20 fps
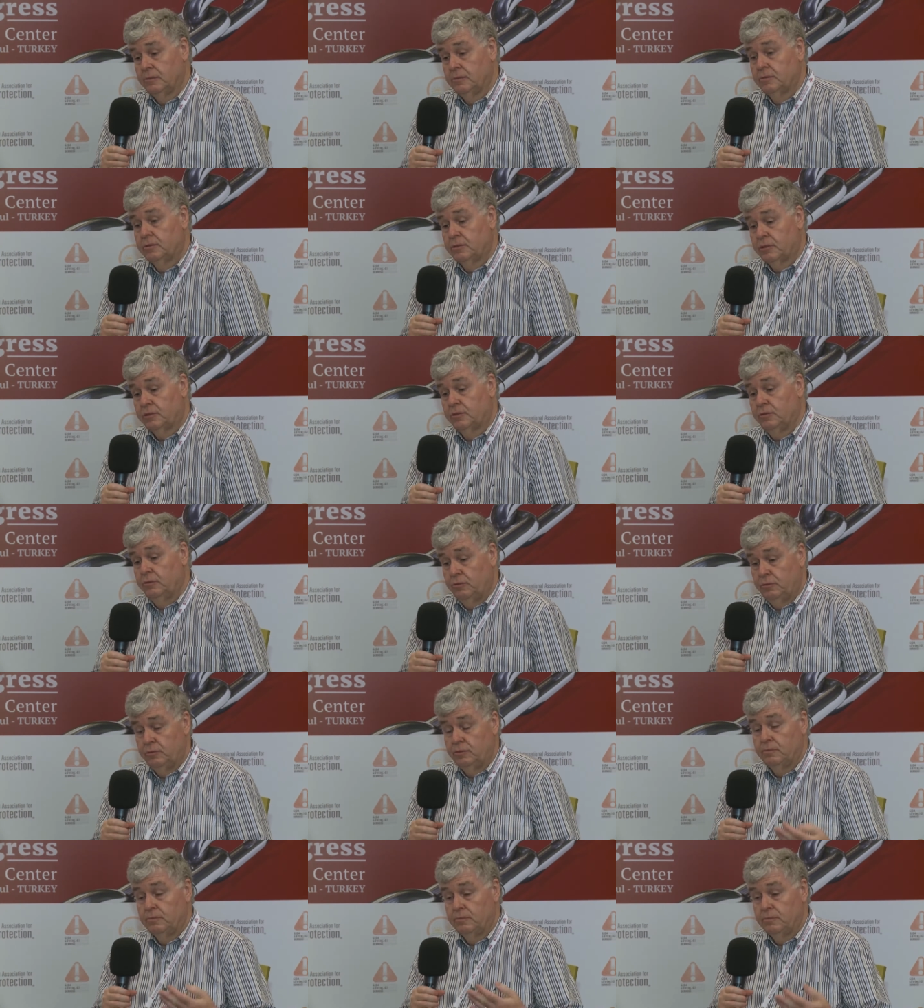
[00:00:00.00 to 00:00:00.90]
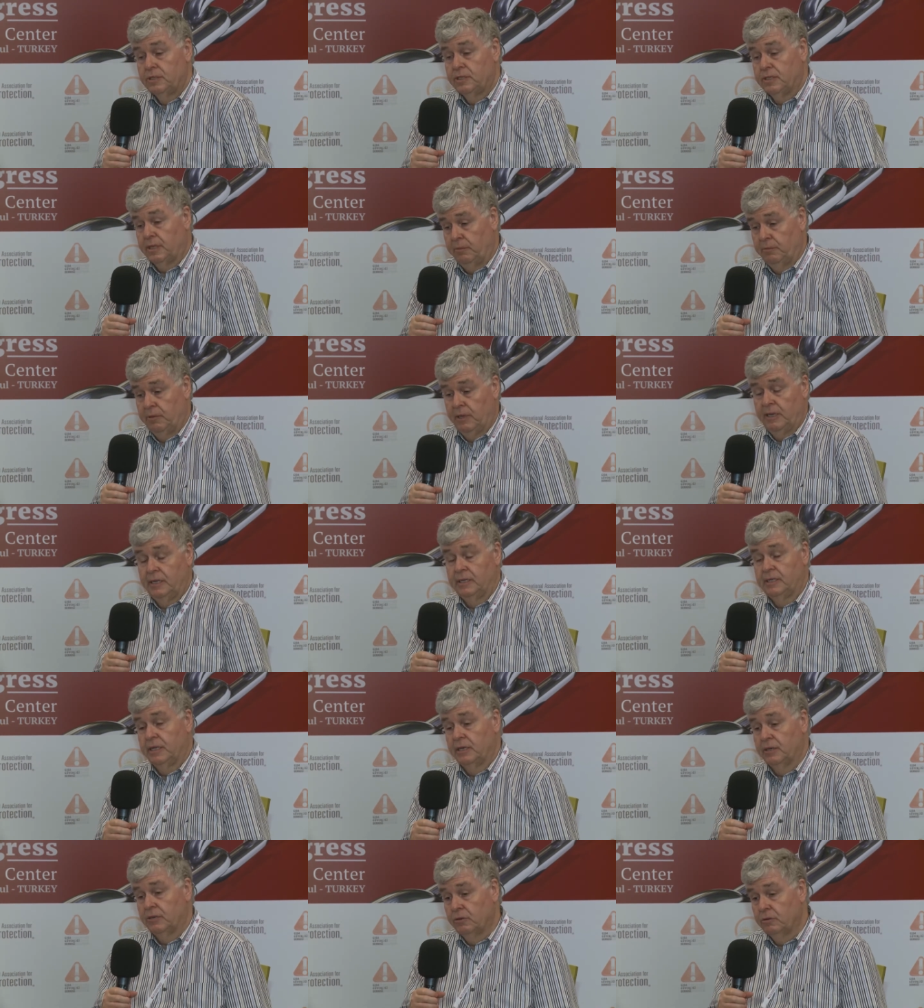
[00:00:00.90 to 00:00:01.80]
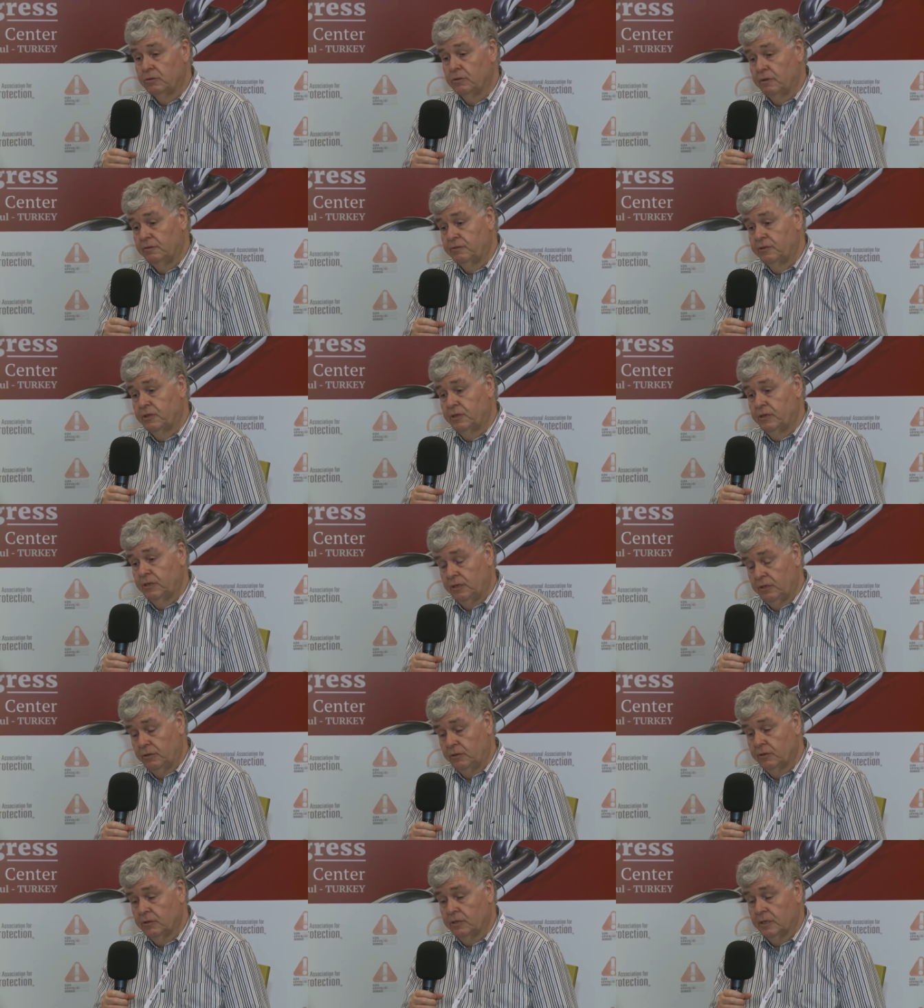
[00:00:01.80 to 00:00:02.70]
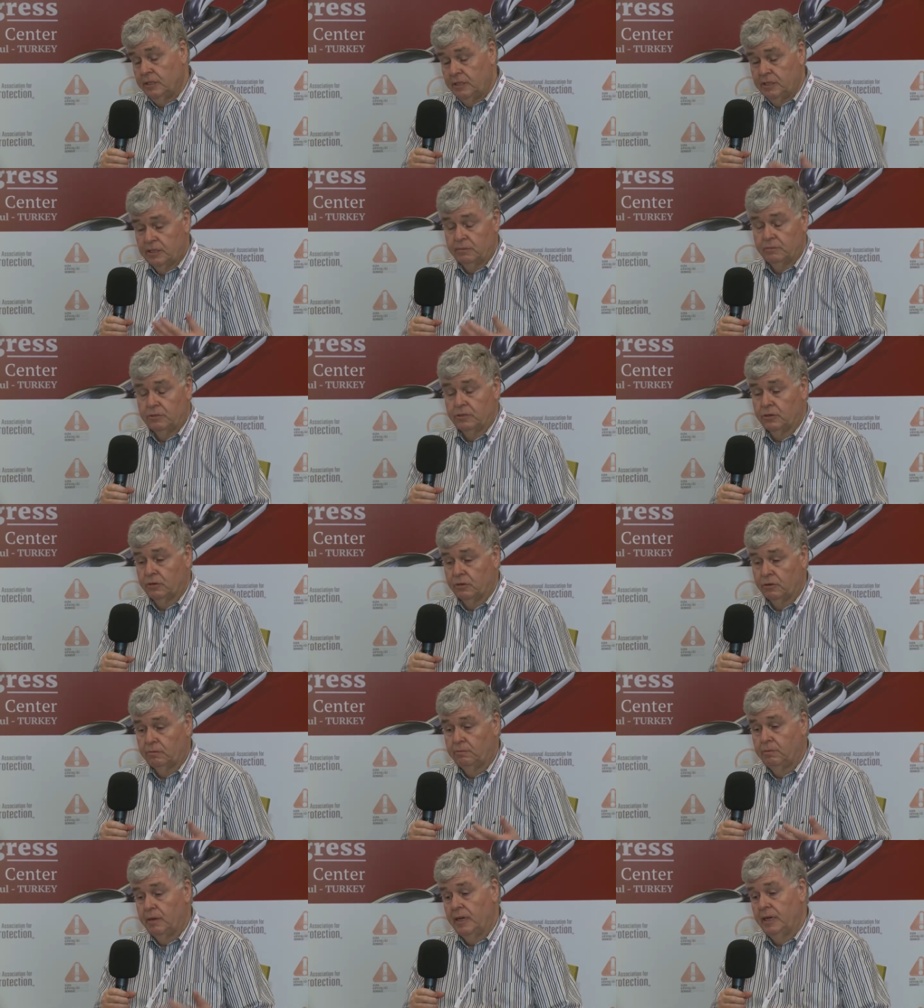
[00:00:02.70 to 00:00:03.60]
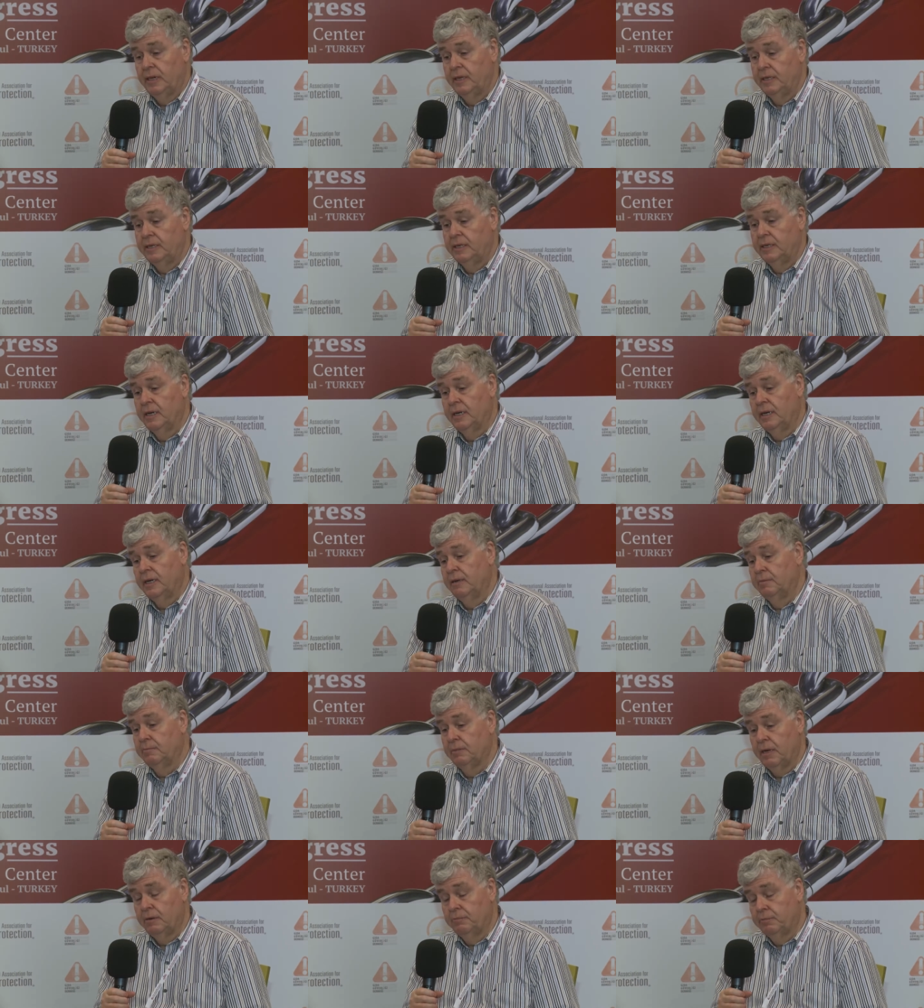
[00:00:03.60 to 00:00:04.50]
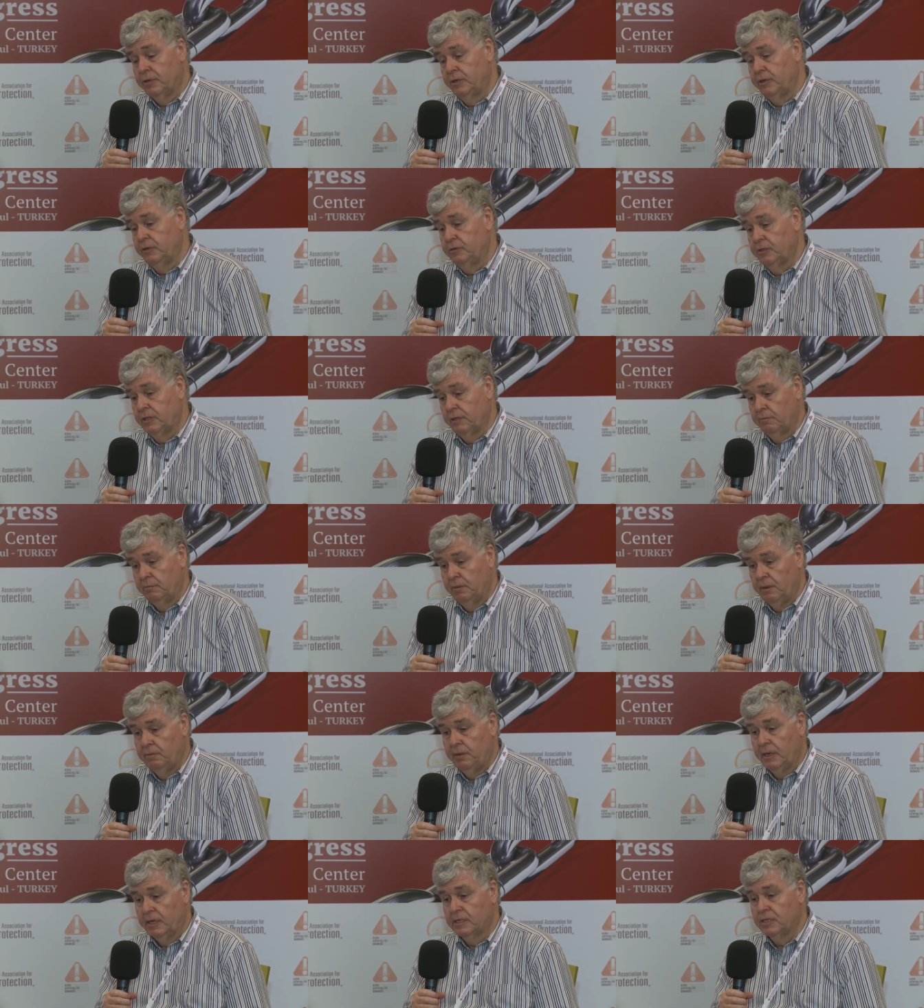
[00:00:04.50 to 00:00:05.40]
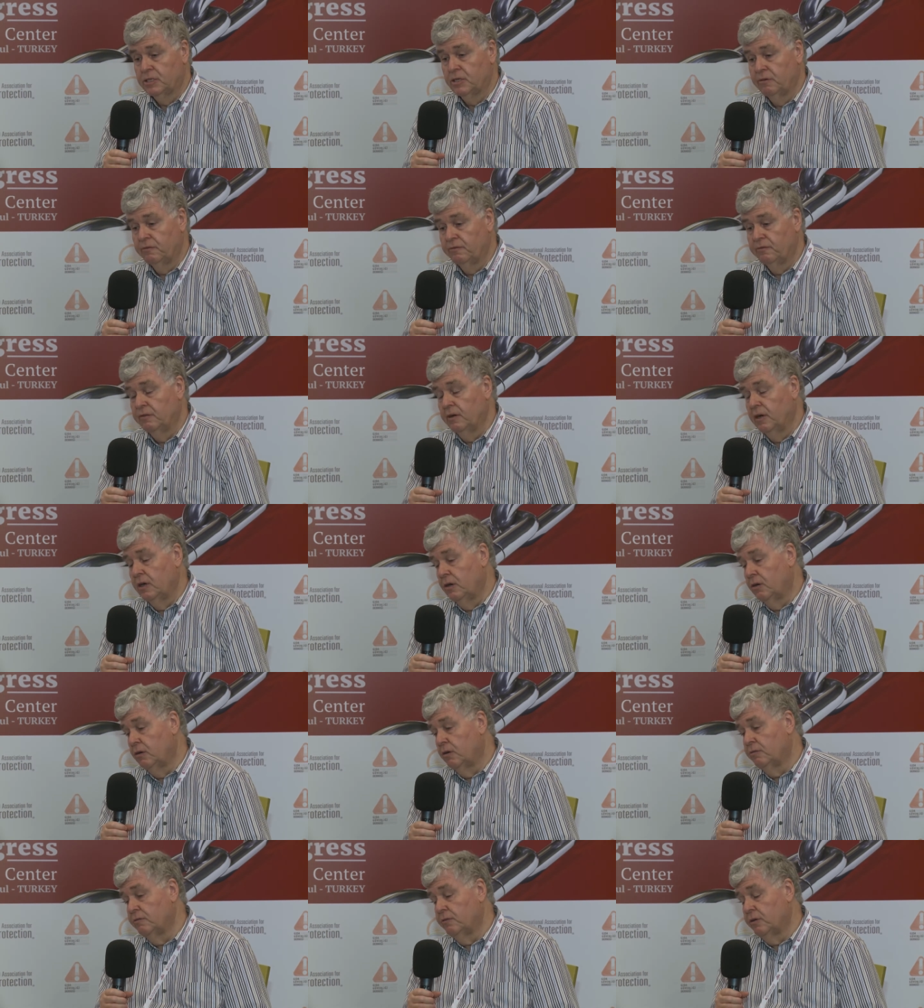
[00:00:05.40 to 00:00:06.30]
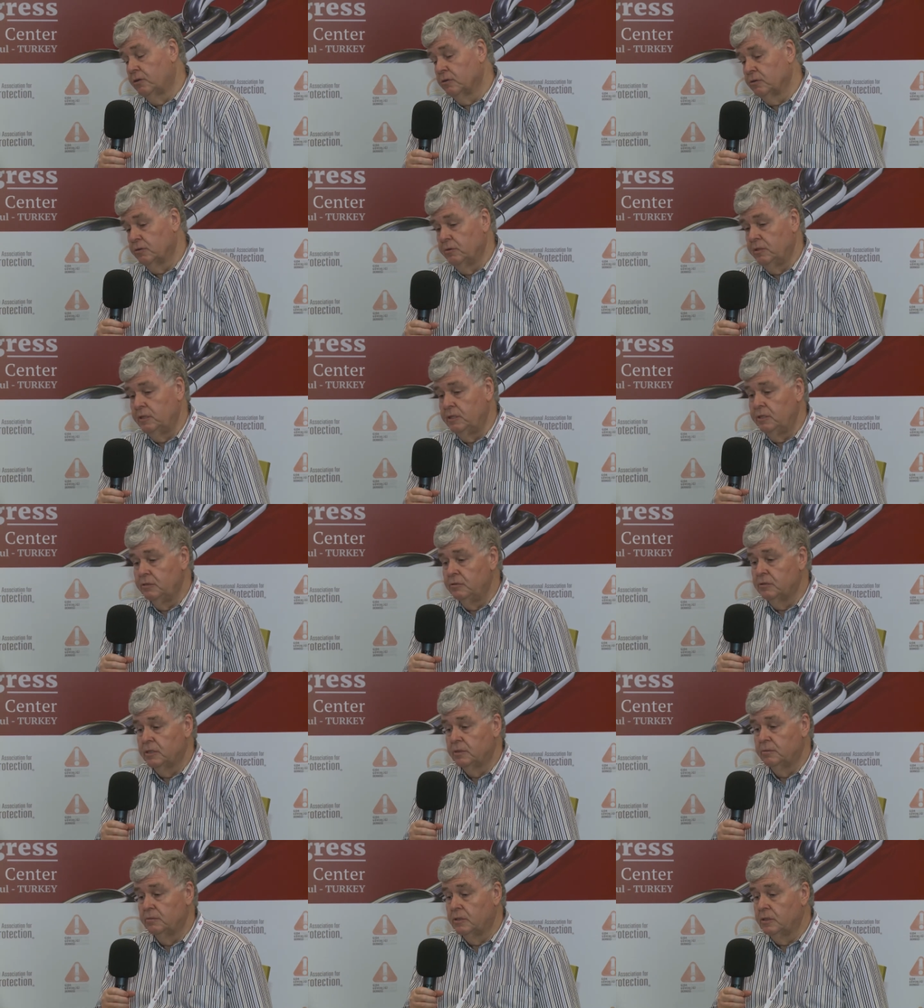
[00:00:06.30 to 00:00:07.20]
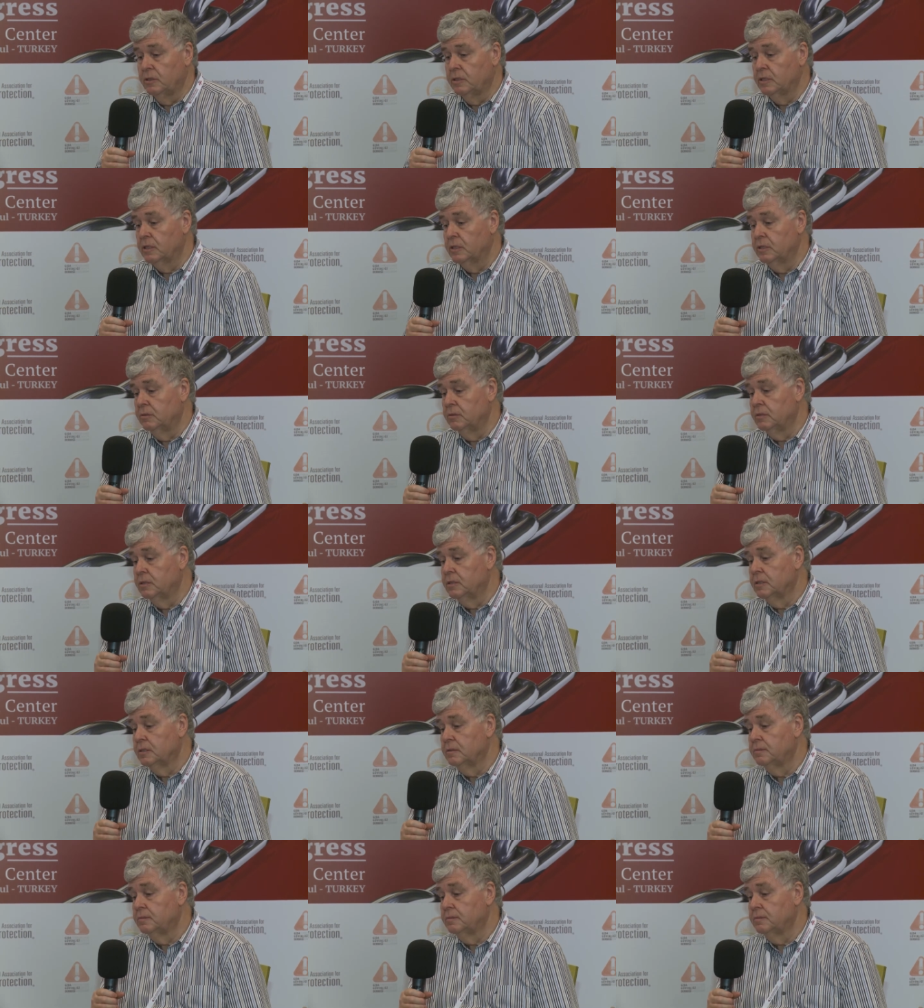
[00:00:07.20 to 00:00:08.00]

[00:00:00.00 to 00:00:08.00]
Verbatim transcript: through stimulating growth of certain organisms or by, uh, by producing mimics of, uh, of auto-inducing molecules.